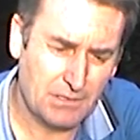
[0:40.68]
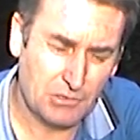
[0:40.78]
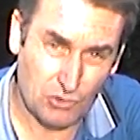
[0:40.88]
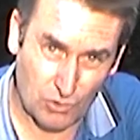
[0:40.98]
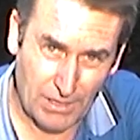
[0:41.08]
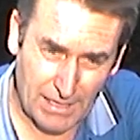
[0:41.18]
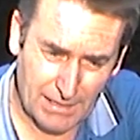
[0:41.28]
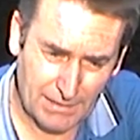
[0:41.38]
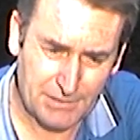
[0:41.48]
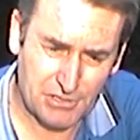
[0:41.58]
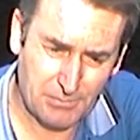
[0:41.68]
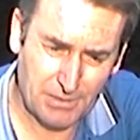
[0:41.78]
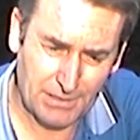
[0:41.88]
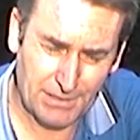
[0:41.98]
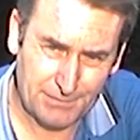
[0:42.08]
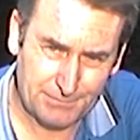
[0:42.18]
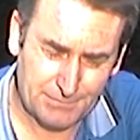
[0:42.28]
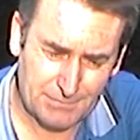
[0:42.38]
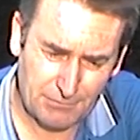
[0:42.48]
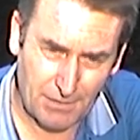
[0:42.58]
Good handling, stability,
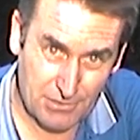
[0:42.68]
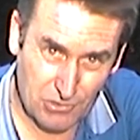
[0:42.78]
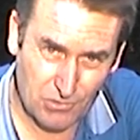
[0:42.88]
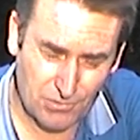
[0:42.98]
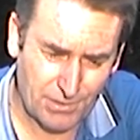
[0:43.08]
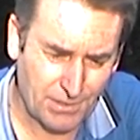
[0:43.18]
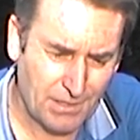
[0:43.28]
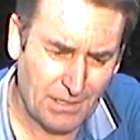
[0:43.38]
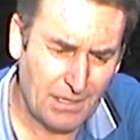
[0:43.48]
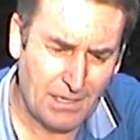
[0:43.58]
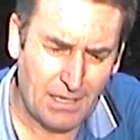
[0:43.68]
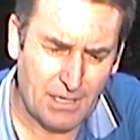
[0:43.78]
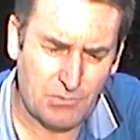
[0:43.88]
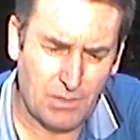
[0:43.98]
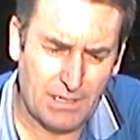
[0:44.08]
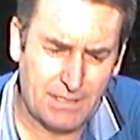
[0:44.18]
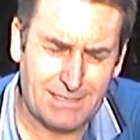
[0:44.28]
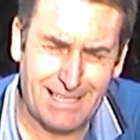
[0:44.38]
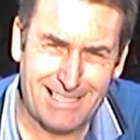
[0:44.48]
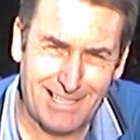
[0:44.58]
fast cornering, as well as
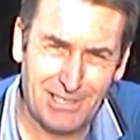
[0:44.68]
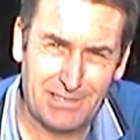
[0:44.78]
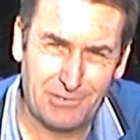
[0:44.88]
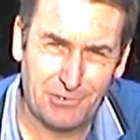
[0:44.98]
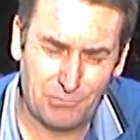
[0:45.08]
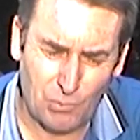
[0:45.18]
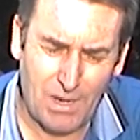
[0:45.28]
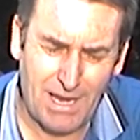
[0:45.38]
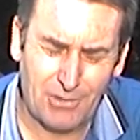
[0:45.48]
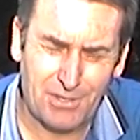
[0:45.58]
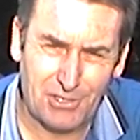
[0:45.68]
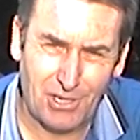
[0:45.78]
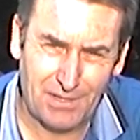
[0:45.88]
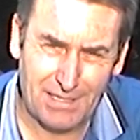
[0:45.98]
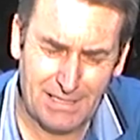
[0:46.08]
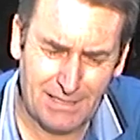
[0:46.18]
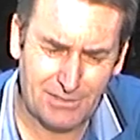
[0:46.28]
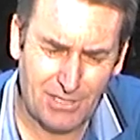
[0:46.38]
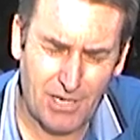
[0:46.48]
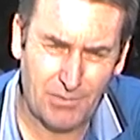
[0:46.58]
less uneven wear on the tyre, that heel and
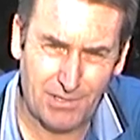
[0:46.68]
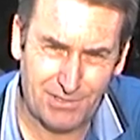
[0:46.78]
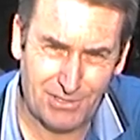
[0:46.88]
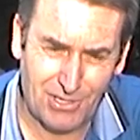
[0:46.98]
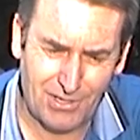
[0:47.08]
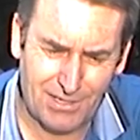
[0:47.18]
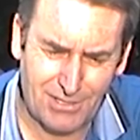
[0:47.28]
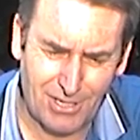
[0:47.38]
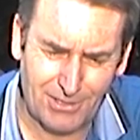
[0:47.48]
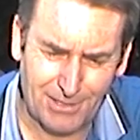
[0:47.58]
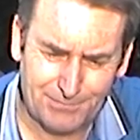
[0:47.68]
toe wear as the tyre gets older.